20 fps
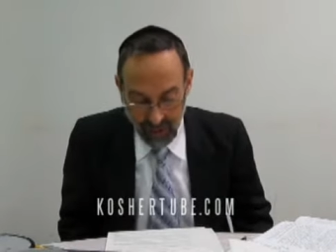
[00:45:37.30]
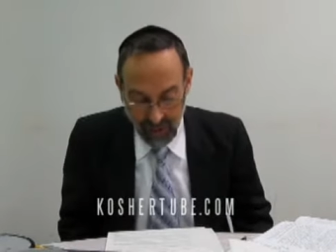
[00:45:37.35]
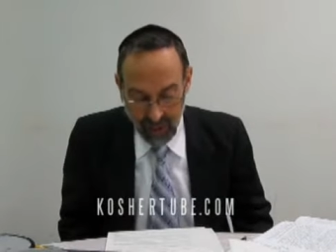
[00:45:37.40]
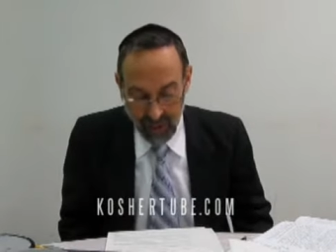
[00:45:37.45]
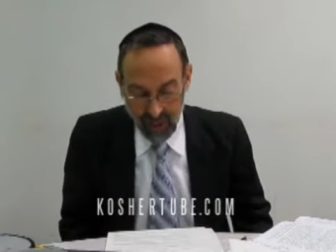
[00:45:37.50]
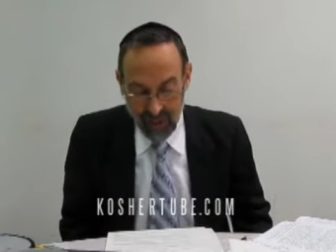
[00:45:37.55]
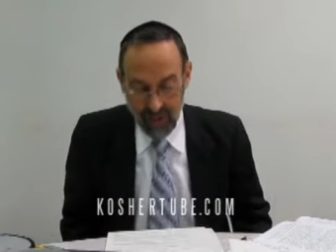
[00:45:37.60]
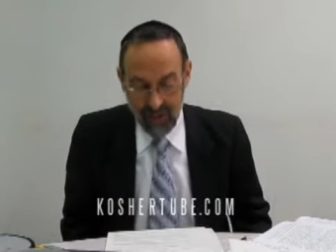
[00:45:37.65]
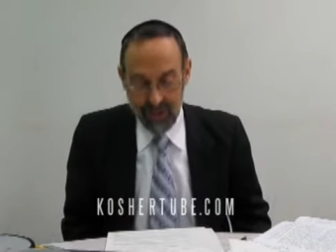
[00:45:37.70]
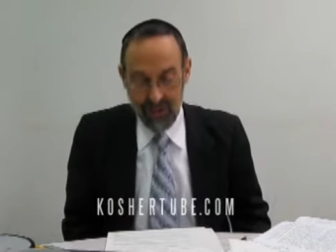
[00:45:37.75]

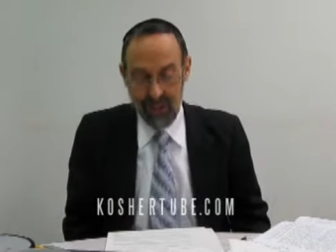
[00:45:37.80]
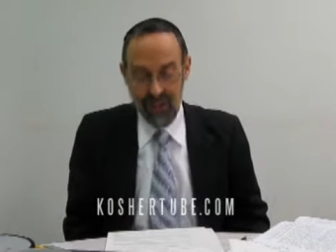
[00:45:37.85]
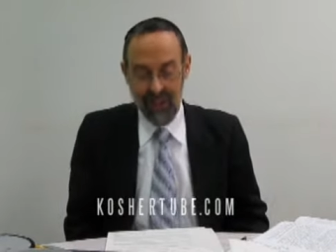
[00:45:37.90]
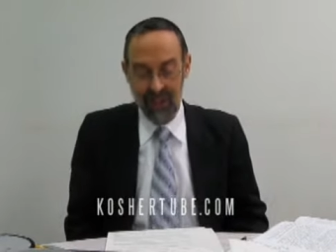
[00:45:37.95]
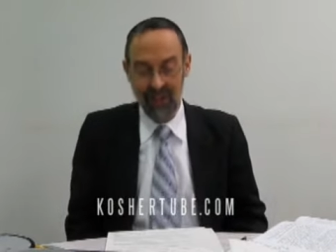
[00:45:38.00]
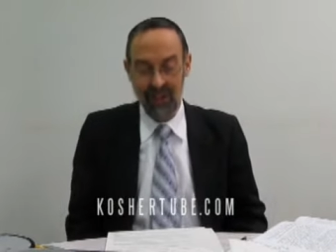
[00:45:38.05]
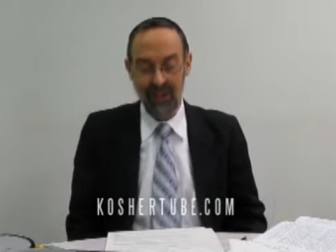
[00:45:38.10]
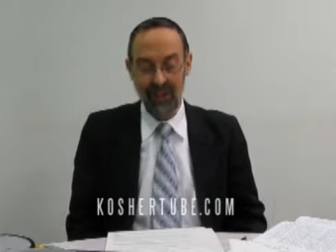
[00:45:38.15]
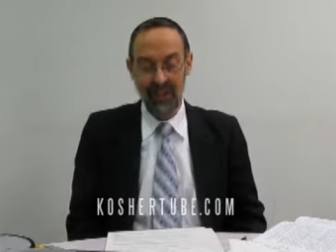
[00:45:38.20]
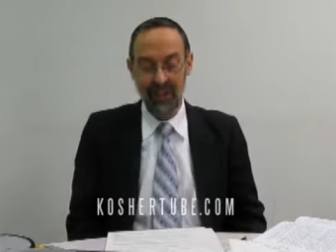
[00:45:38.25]

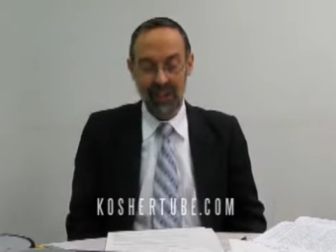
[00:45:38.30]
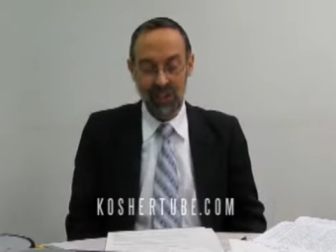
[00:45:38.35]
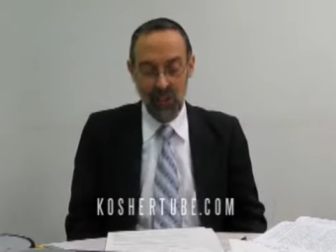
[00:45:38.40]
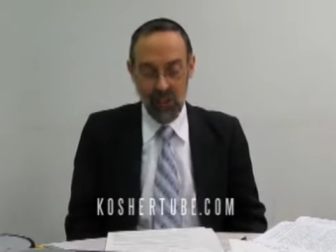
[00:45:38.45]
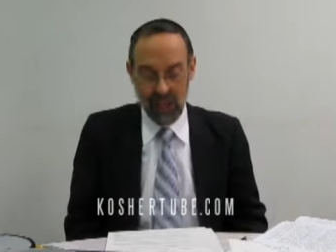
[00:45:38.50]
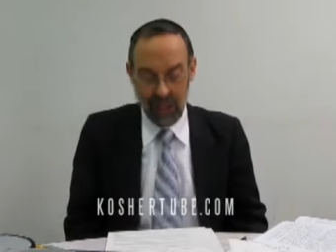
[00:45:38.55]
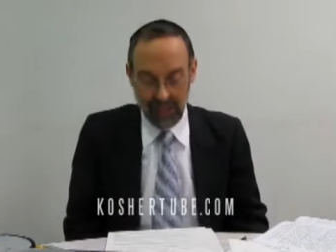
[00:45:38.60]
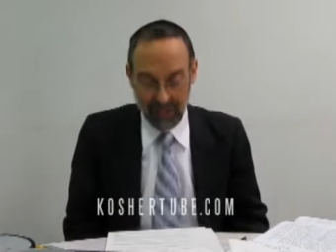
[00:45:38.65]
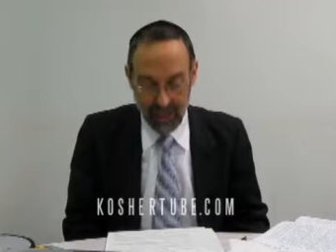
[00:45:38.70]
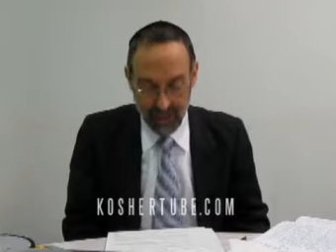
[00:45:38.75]
until he
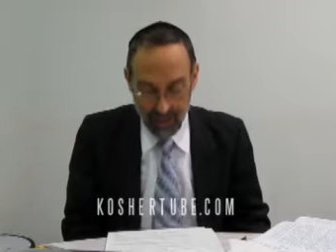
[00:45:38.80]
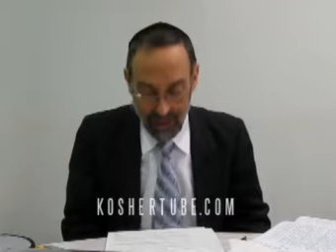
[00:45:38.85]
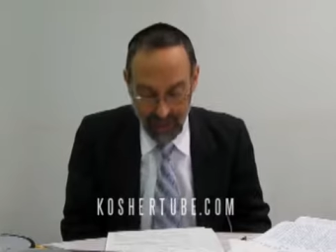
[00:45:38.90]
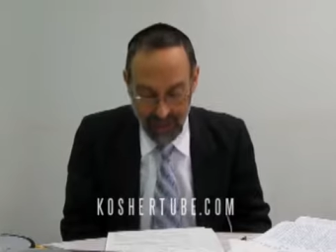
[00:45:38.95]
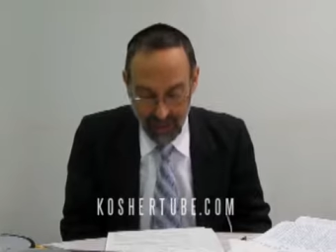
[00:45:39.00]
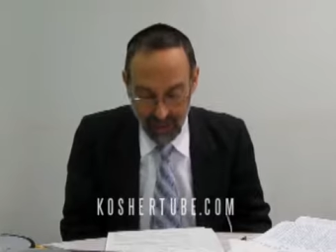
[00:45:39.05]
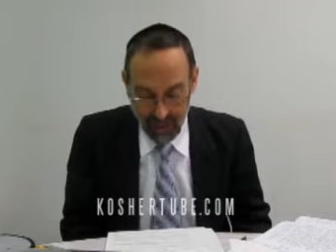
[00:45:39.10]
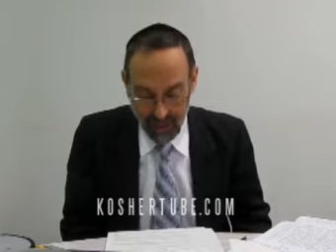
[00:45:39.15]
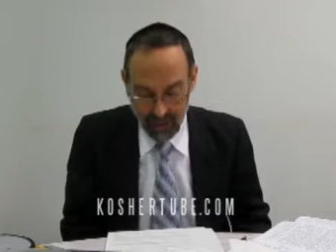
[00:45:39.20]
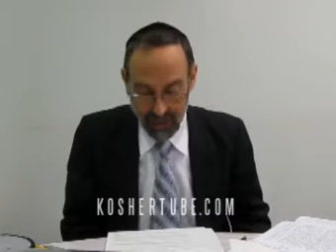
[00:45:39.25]
checked them
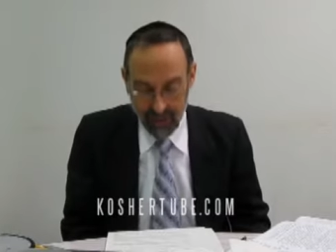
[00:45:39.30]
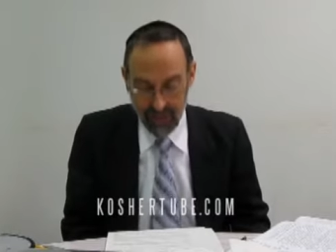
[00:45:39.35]
out